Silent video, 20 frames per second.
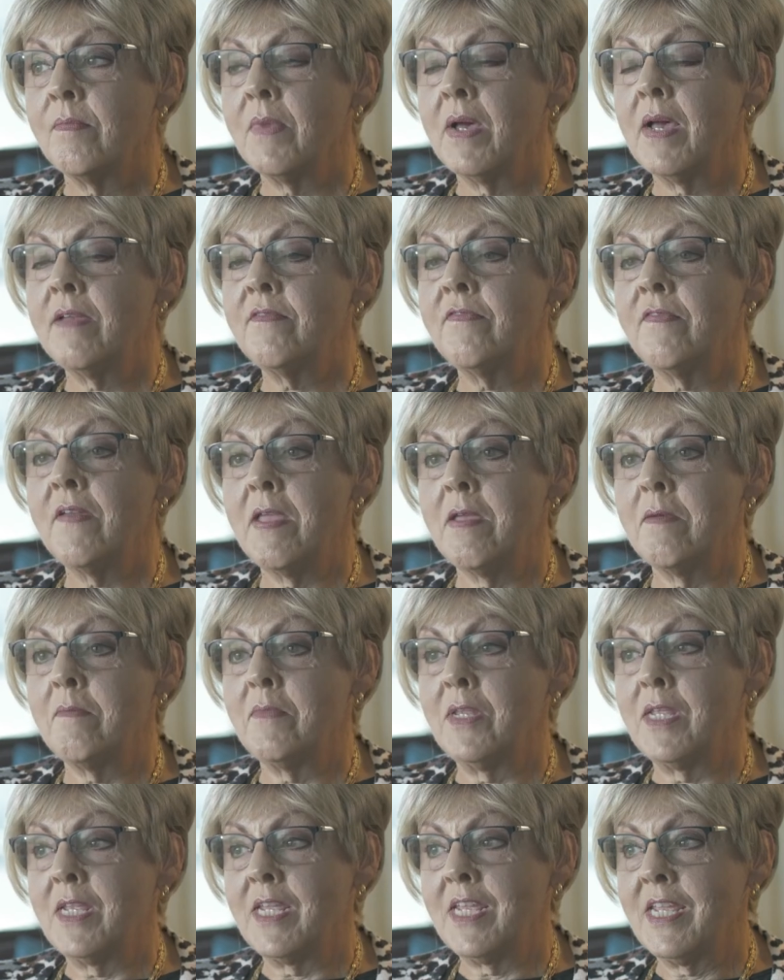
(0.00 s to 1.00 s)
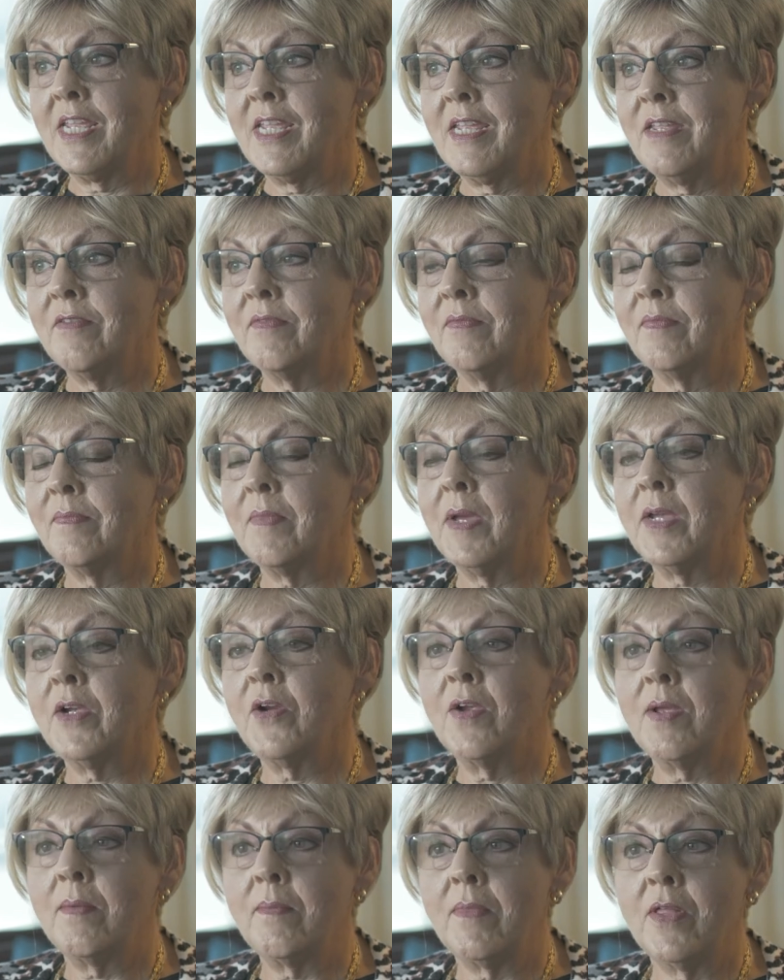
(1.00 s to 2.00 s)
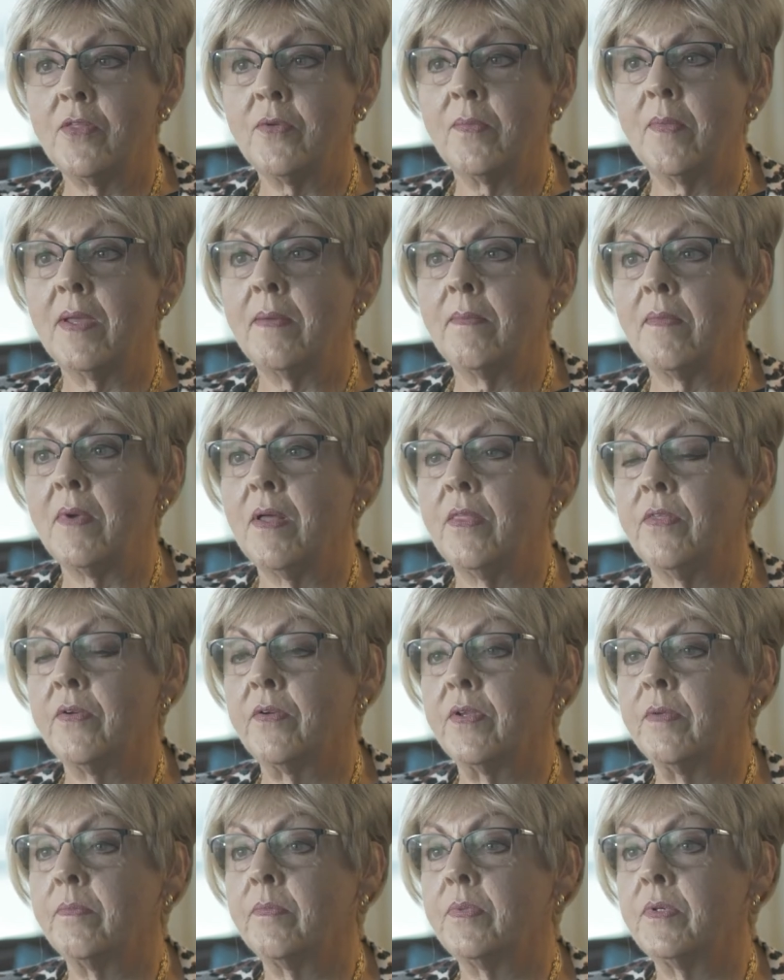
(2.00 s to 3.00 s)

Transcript: My family, my grandmother, my mother in